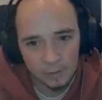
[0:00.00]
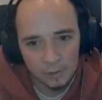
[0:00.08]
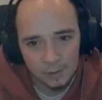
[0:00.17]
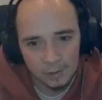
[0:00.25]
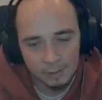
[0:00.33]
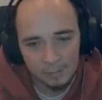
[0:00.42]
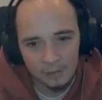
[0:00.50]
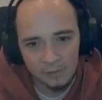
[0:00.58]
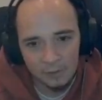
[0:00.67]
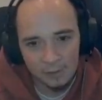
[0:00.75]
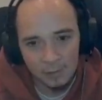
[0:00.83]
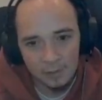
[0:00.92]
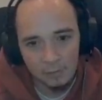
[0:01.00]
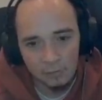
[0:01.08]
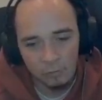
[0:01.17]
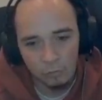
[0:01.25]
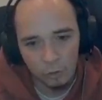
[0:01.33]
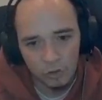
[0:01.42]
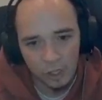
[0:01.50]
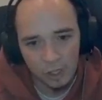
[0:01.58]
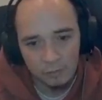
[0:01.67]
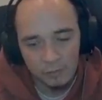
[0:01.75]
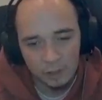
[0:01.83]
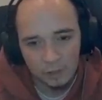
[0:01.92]
It might seem like you have to rush out
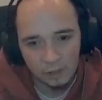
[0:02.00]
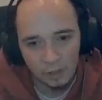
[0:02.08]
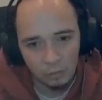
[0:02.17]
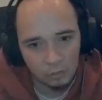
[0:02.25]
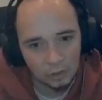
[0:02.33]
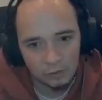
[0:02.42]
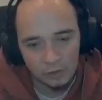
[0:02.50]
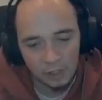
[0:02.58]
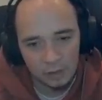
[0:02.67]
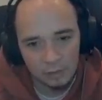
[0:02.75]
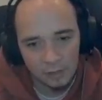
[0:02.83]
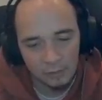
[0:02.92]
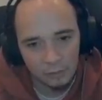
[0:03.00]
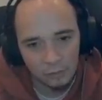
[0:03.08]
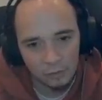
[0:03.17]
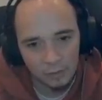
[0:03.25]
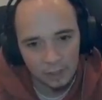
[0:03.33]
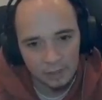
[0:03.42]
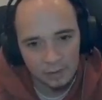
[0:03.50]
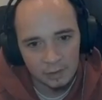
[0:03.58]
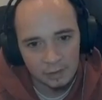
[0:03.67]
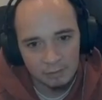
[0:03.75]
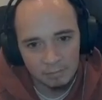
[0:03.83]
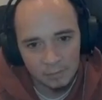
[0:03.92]
of here. You don't. You can stand around all day in
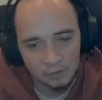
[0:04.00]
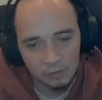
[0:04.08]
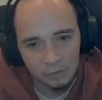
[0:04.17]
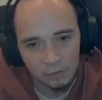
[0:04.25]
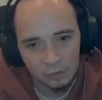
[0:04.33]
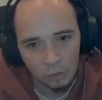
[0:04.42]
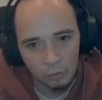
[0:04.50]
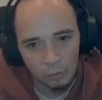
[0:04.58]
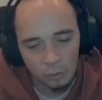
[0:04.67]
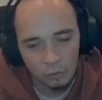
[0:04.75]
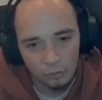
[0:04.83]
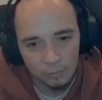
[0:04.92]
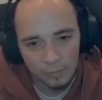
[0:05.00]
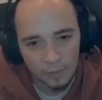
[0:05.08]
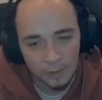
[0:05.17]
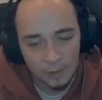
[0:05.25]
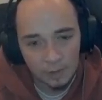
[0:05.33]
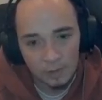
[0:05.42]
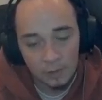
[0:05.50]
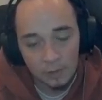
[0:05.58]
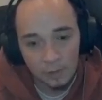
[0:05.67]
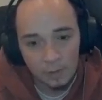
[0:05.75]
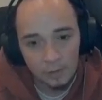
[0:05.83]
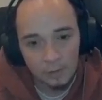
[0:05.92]
there. There's no rush.
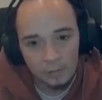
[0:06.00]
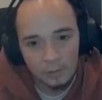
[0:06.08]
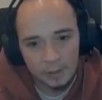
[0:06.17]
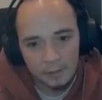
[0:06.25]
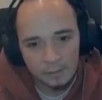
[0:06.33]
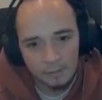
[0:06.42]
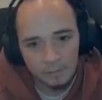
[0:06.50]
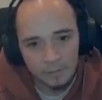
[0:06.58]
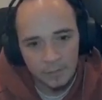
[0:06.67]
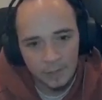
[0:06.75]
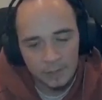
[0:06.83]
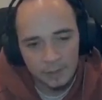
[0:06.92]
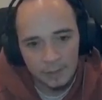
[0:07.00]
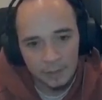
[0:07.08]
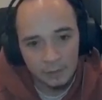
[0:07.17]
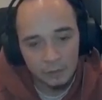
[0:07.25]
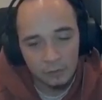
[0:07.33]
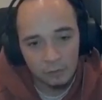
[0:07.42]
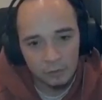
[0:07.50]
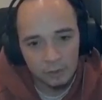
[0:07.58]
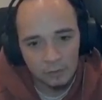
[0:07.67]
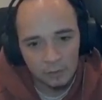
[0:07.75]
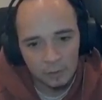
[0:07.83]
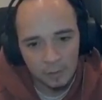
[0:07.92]
Right, and then it's just
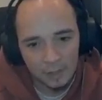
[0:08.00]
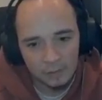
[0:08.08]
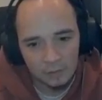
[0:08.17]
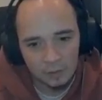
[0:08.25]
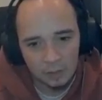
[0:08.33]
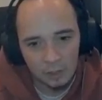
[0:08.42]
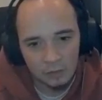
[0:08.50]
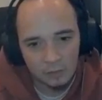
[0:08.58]
literally back to the Larson